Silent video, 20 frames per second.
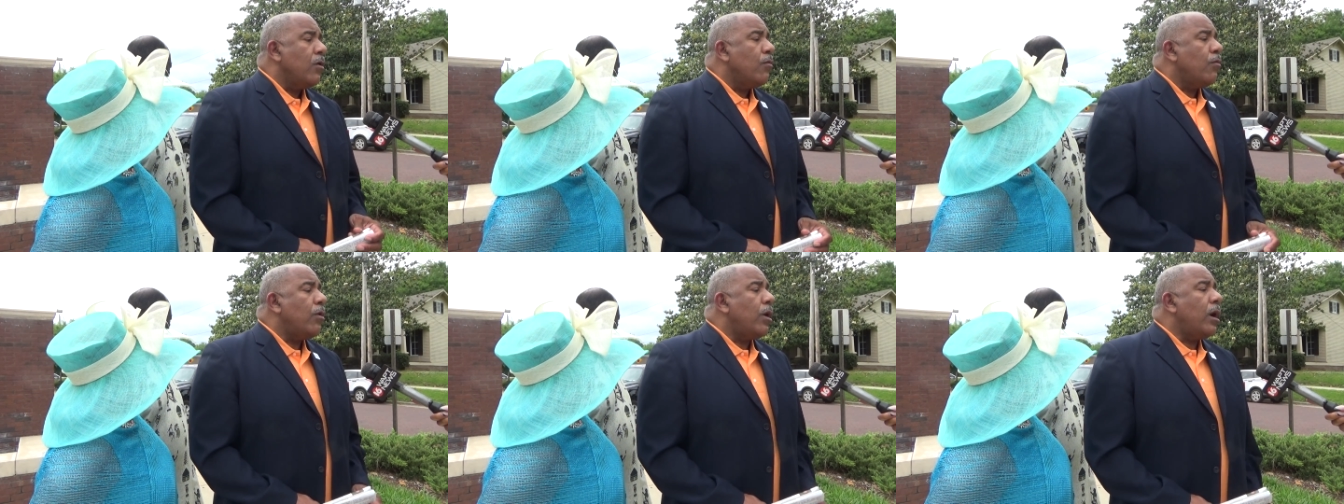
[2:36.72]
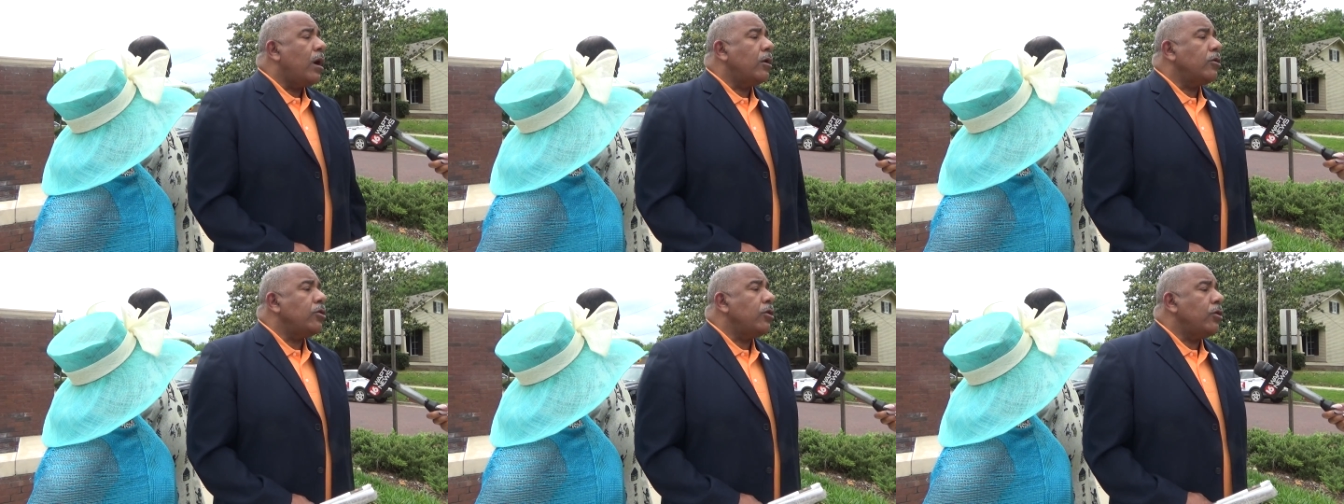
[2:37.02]

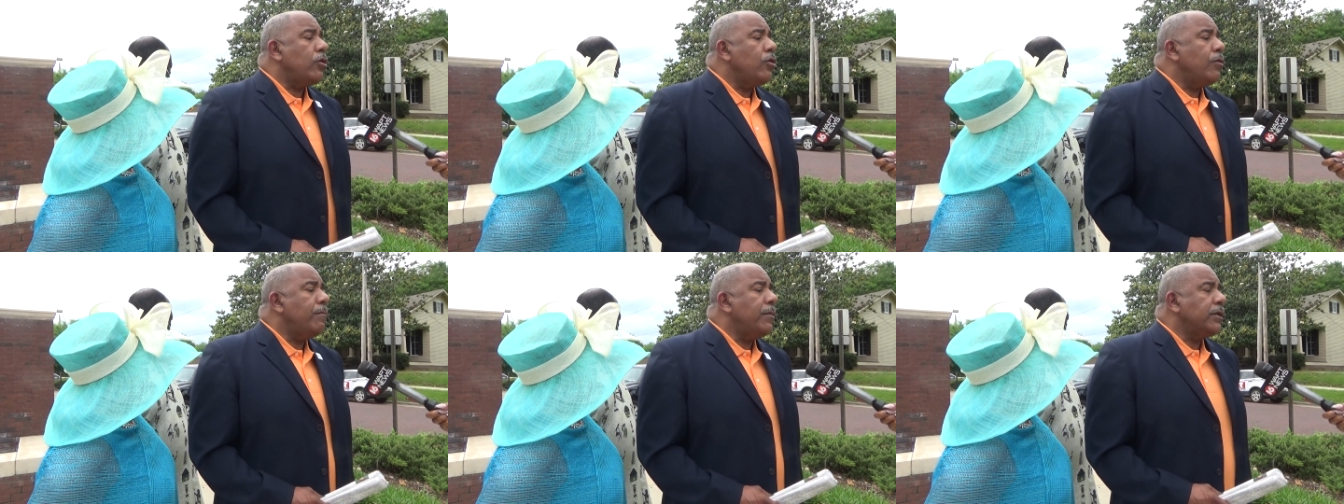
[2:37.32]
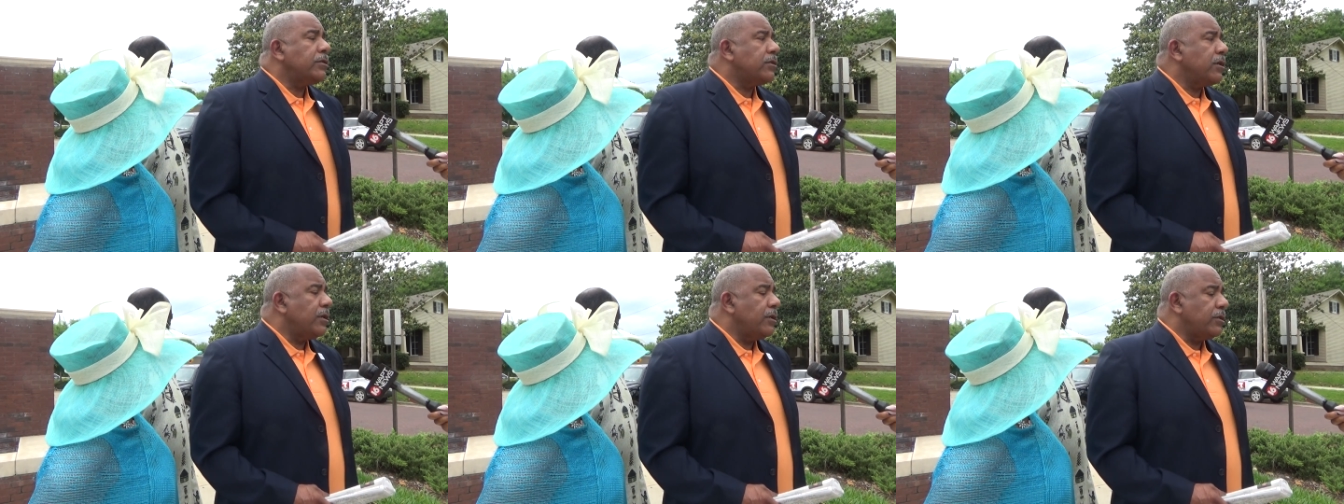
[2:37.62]
Well, you
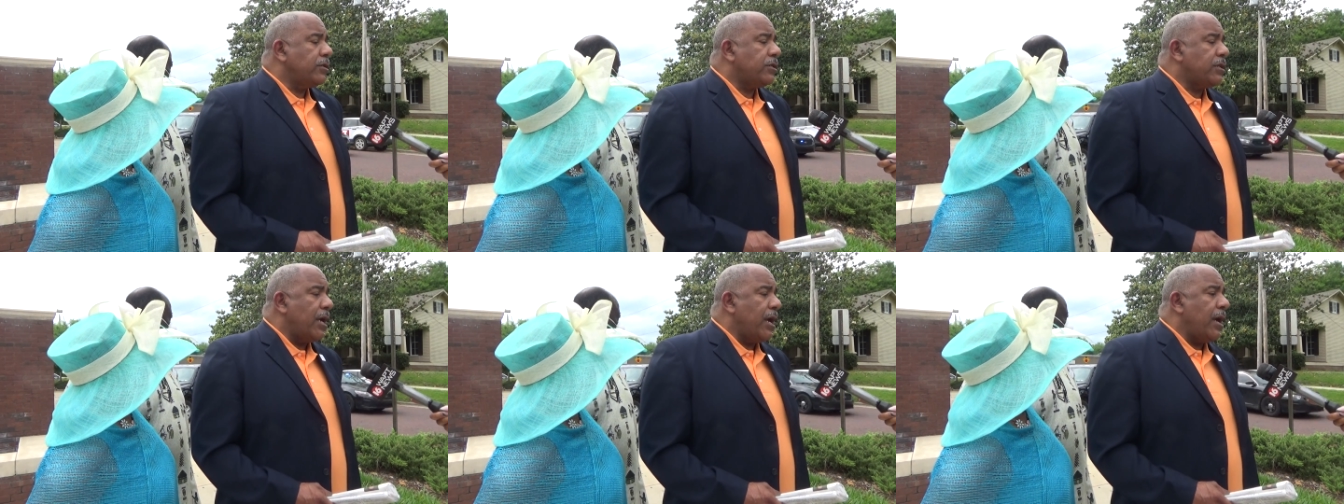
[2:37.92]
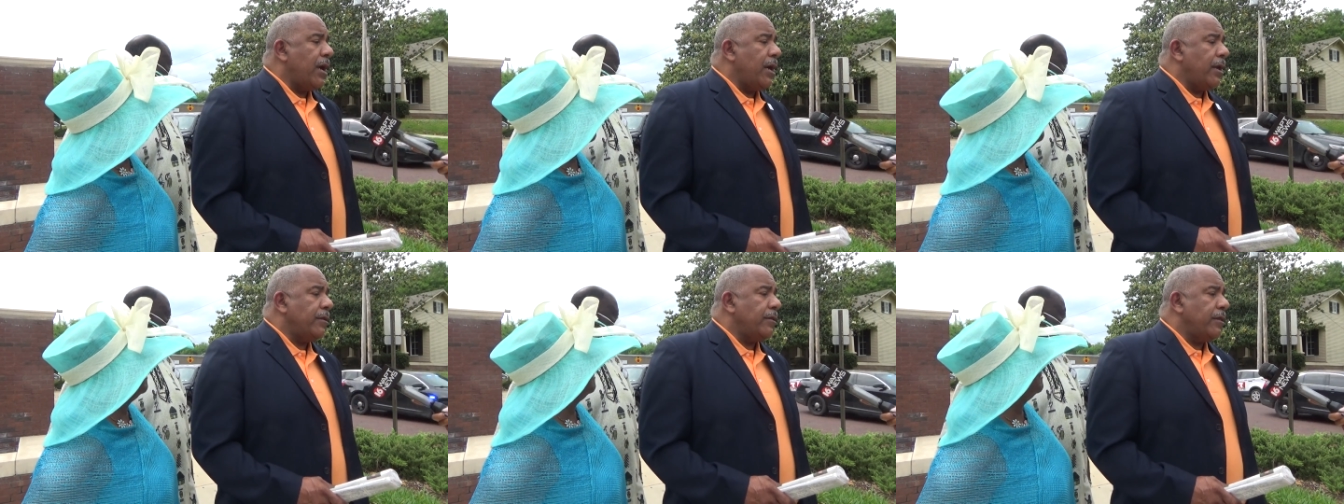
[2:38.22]
must understand
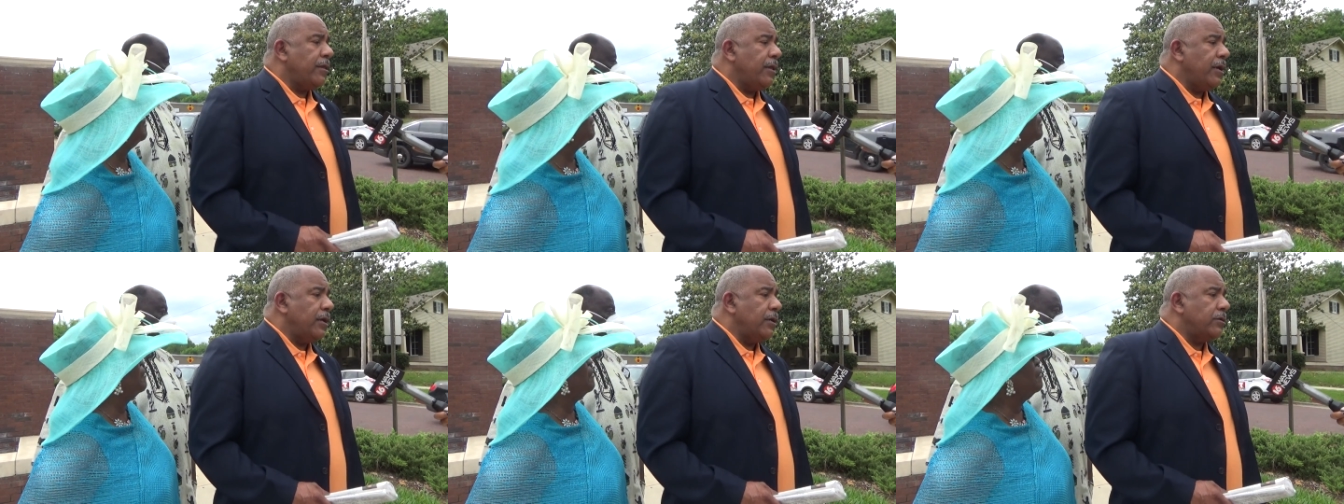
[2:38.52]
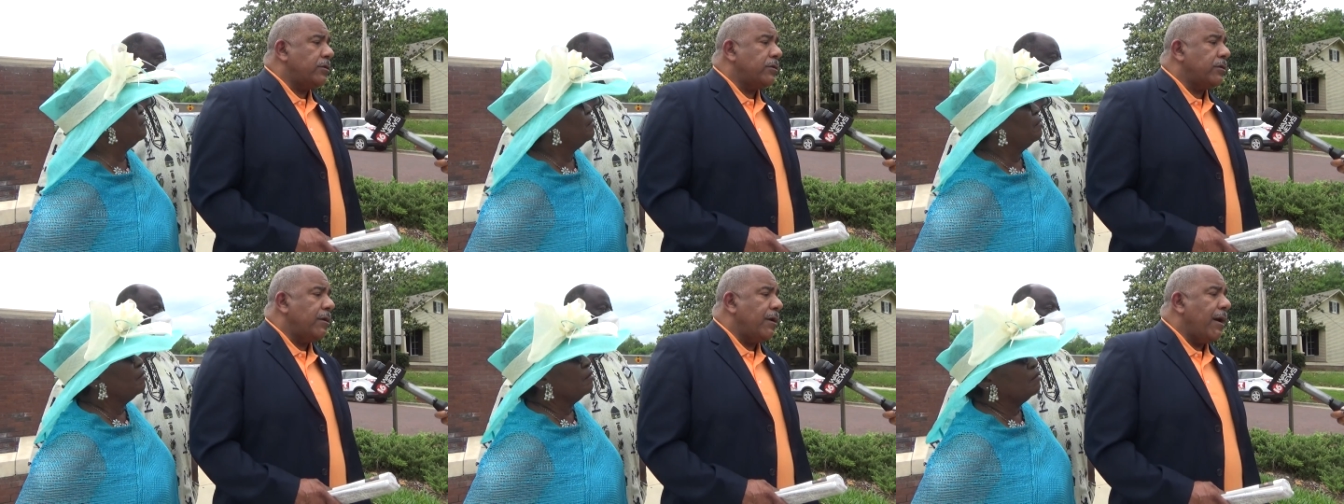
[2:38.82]
this.